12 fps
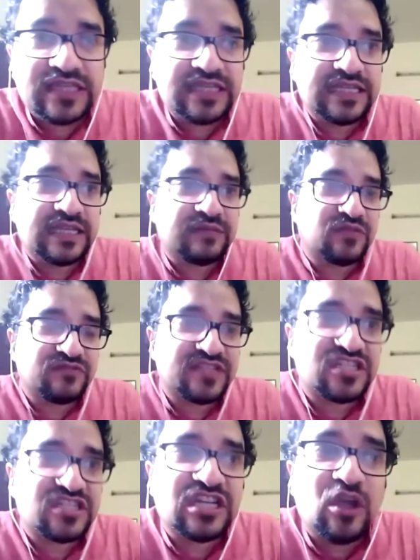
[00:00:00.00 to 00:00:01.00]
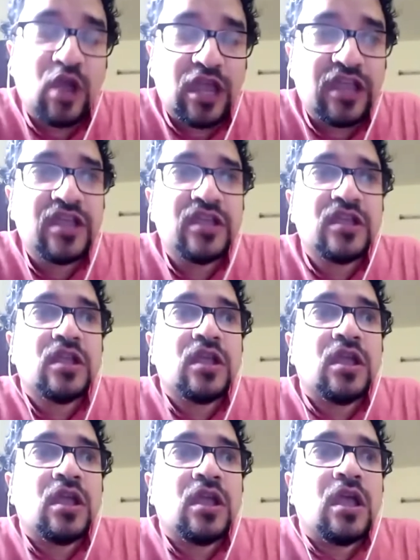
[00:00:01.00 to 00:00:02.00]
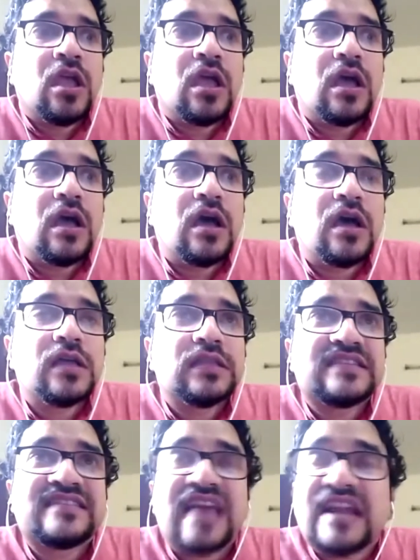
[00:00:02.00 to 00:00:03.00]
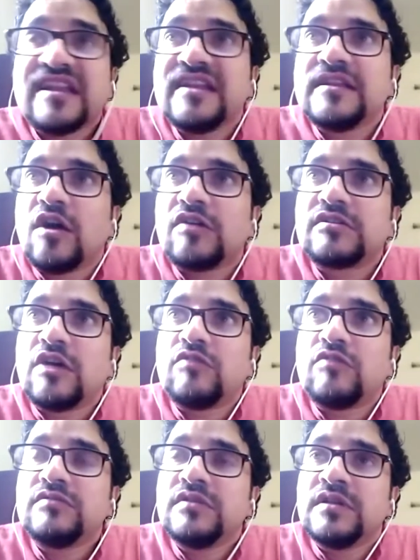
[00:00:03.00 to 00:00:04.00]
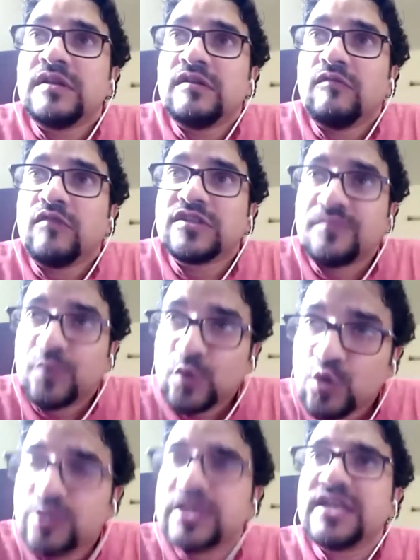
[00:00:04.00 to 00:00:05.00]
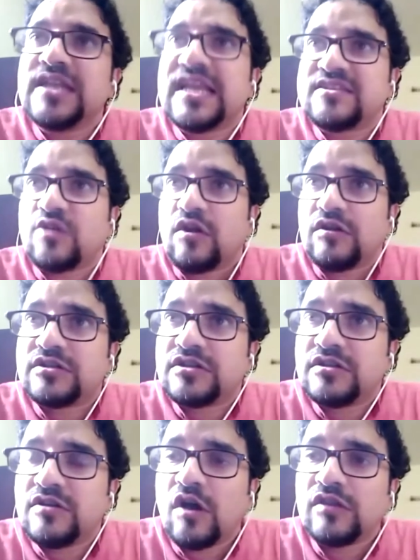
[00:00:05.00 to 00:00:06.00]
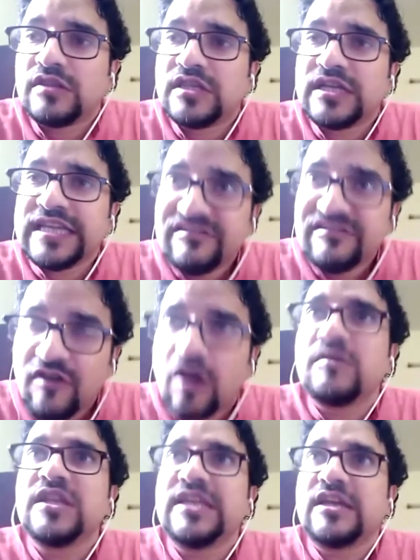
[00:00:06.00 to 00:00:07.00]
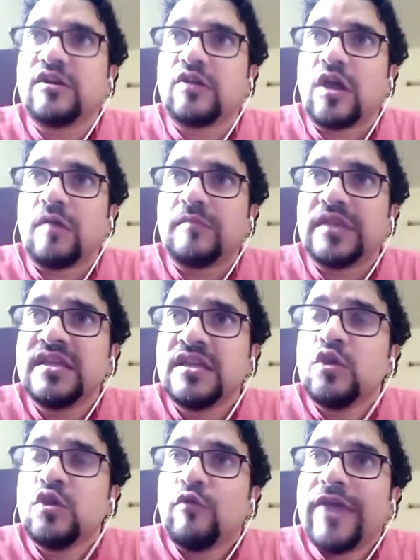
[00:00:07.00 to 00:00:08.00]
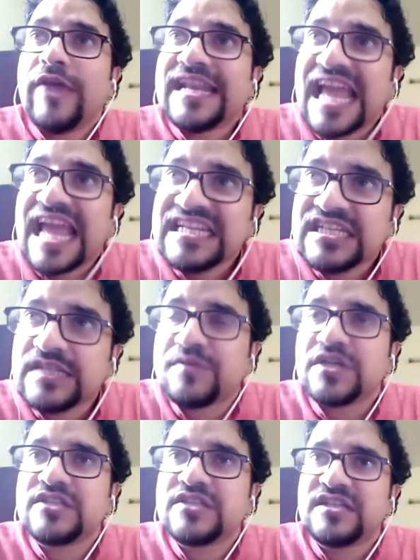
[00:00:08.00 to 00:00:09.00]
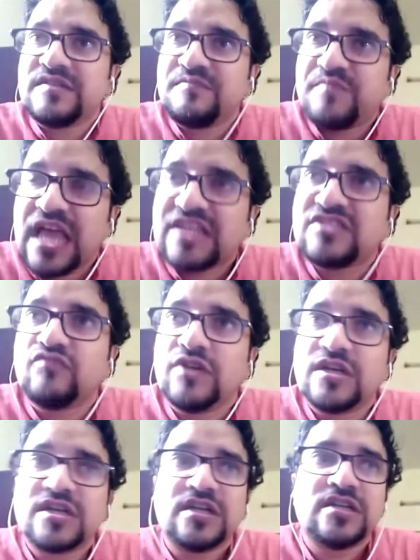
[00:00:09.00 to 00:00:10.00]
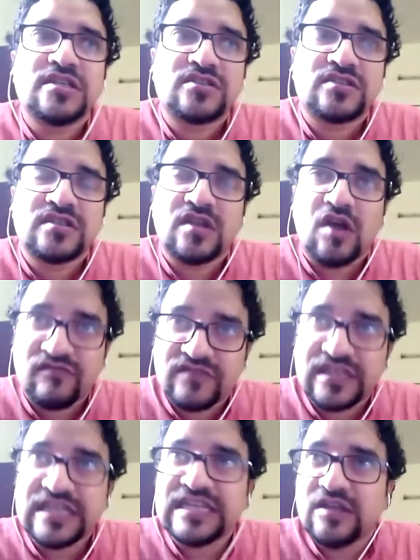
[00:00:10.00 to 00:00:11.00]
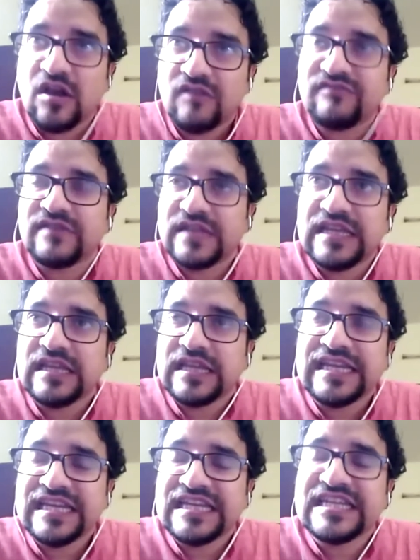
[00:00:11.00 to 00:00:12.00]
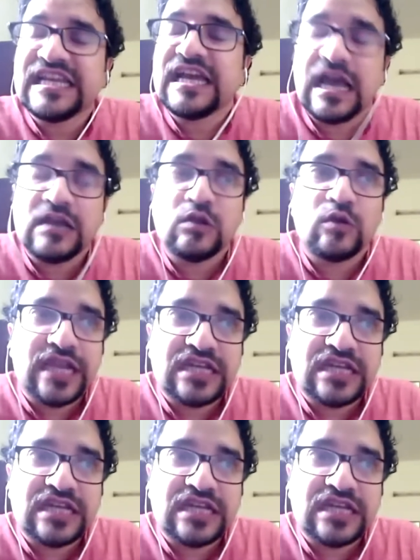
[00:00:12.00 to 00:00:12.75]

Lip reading: and Professor CHENOY, the sudden lockdown was a brutal assault on the informal economy where 90% plus workers in India are located.